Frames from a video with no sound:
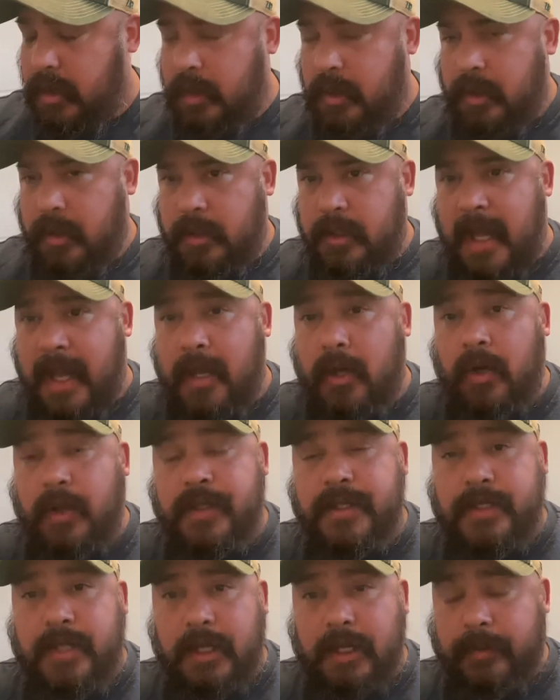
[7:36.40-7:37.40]
Danny
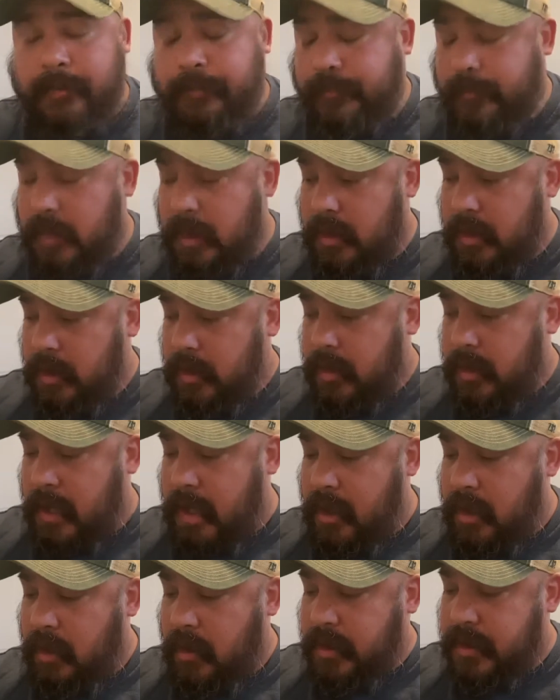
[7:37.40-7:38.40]
Garcia.
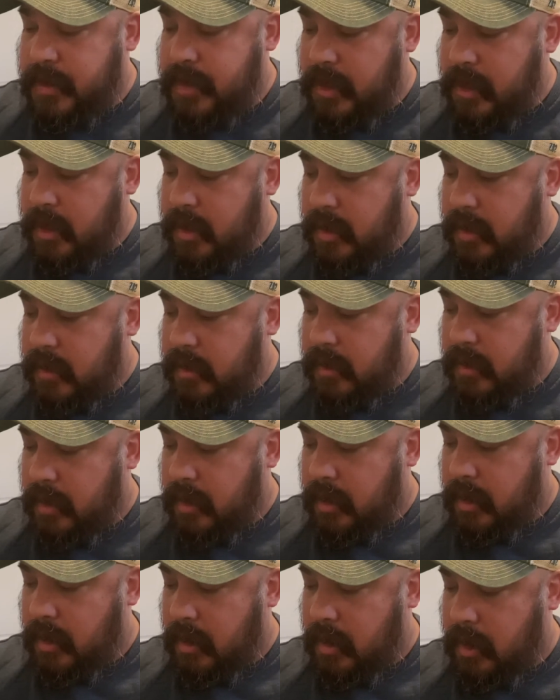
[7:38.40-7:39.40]
Danny Garcia,
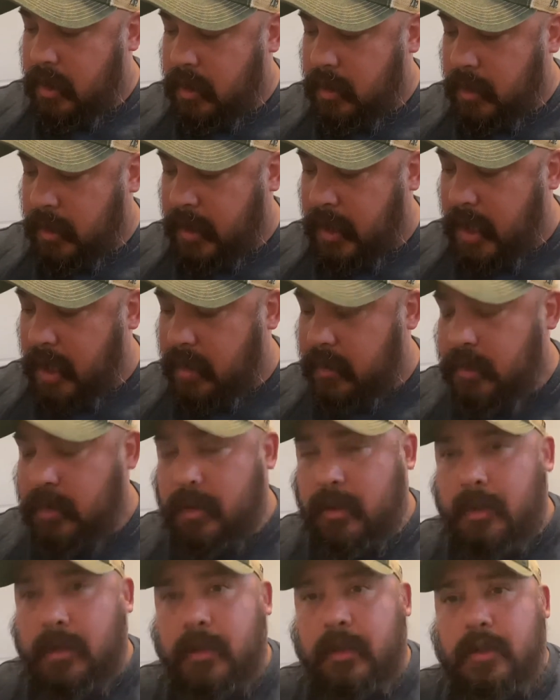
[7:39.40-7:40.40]
uh, again,
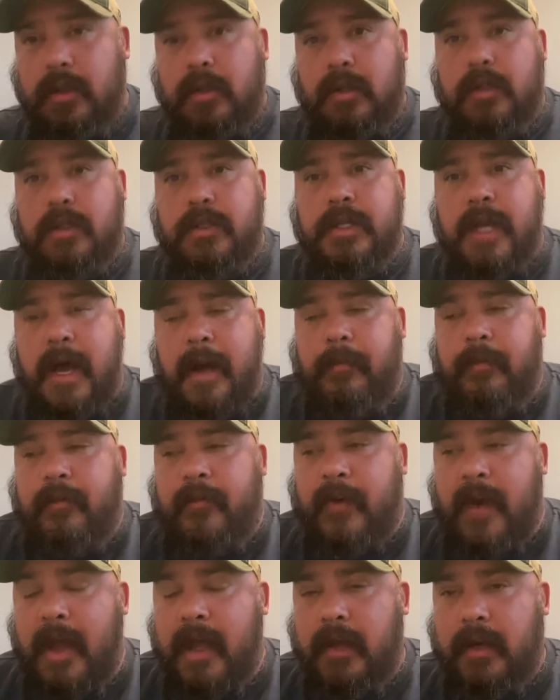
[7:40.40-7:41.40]
top
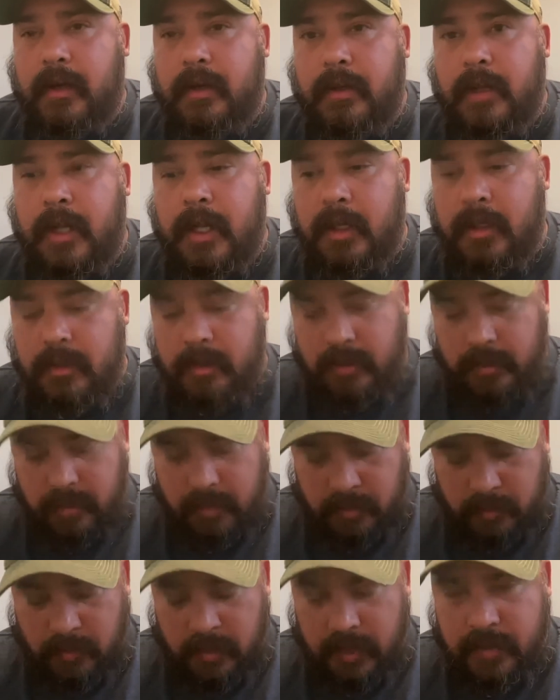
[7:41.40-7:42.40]
fighter in
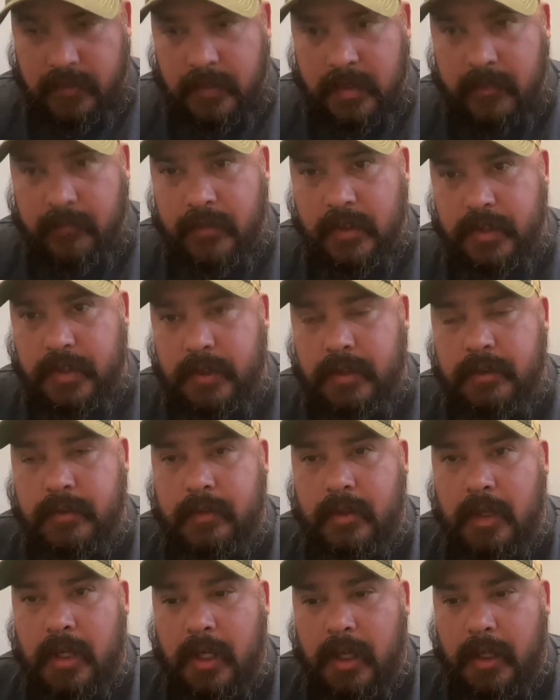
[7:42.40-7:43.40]
the welterweight division,
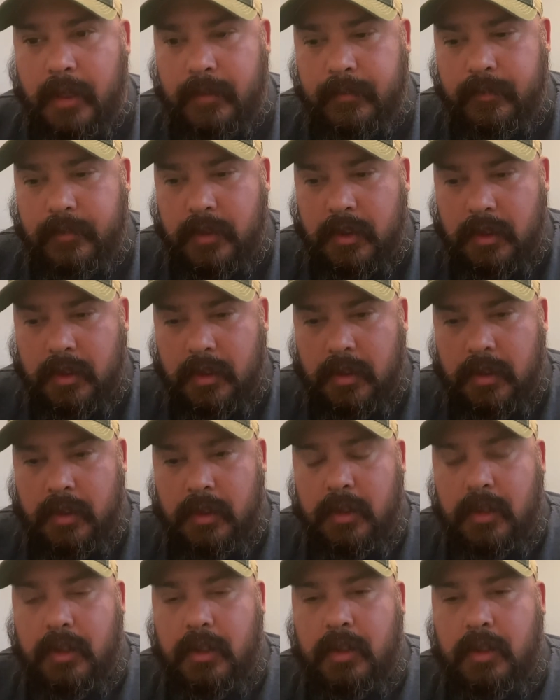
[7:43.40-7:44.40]
uh,
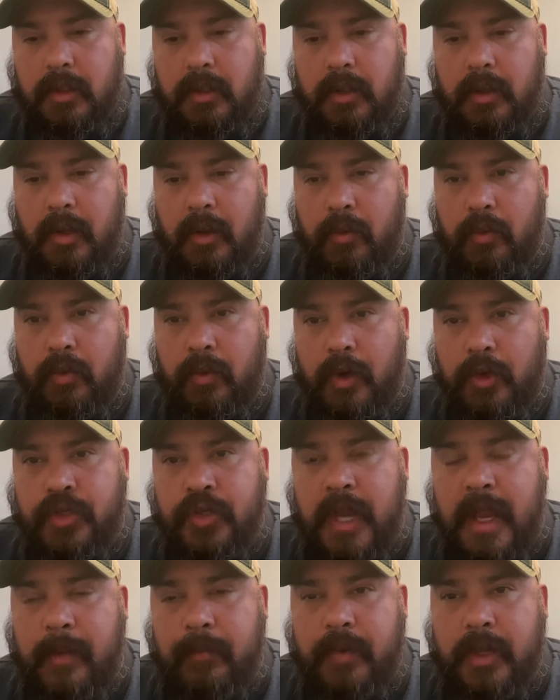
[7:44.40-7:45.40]
a world
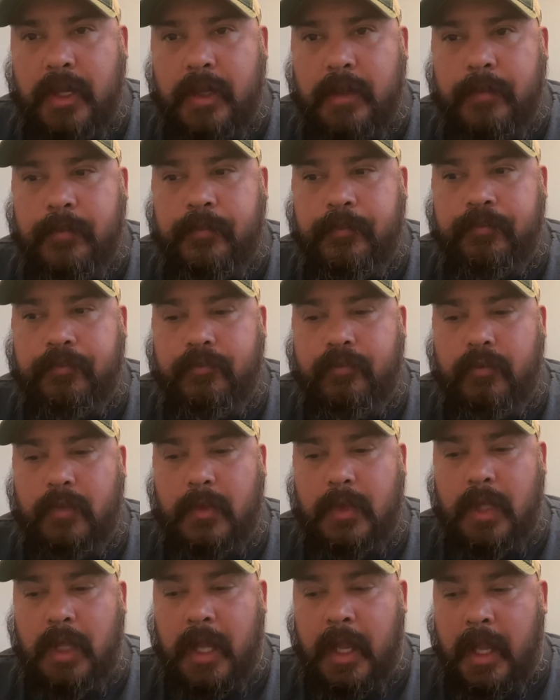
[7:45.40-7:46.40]
champion.
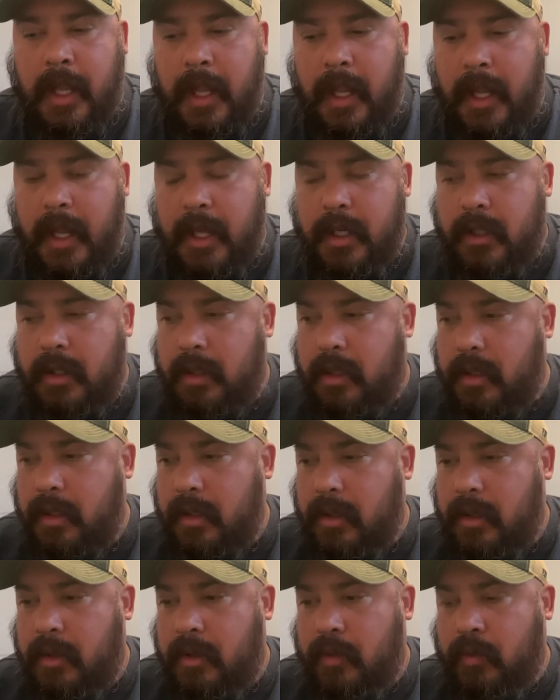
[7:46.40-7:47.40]
And
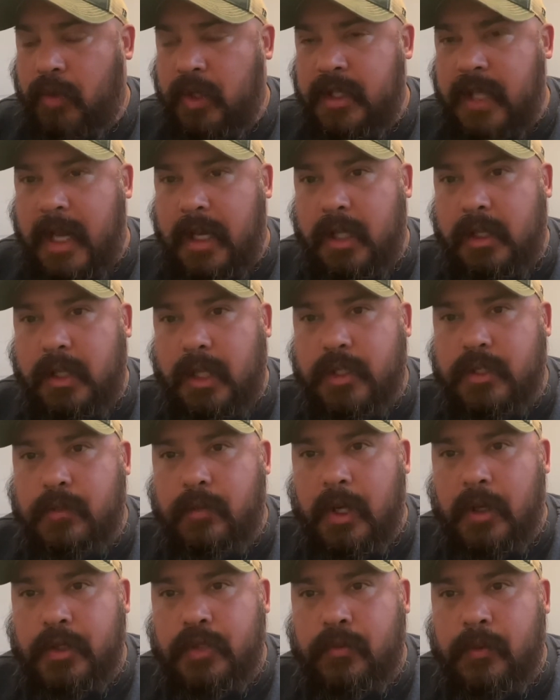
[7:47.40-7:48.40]
what Danny does
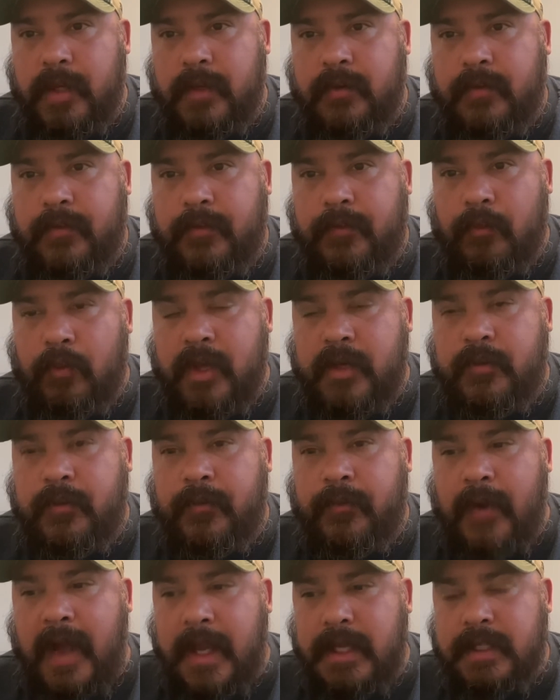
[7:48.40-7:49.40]
well is wins, wins
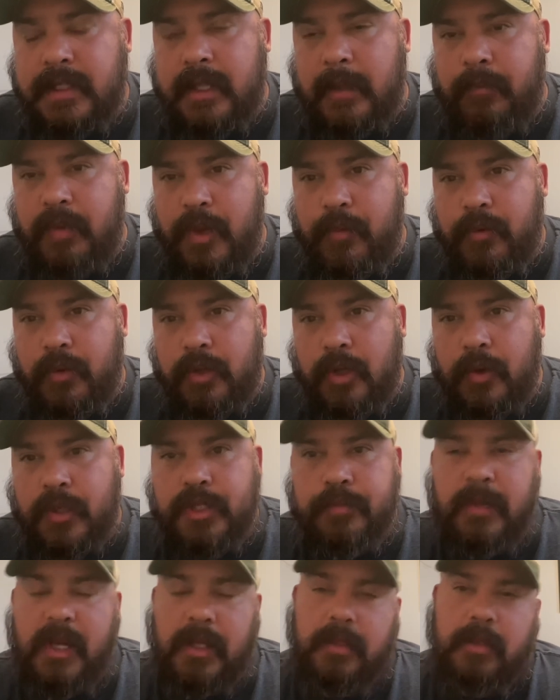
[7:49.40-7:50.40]
fights that people don't
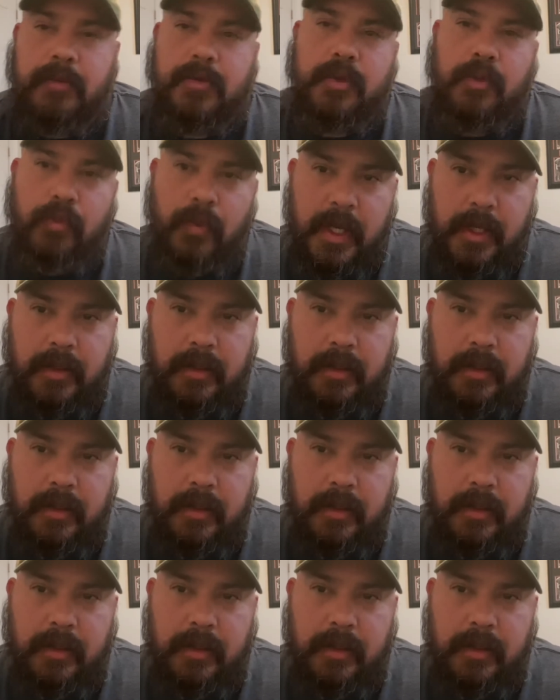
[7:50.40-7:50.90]
expect him to win.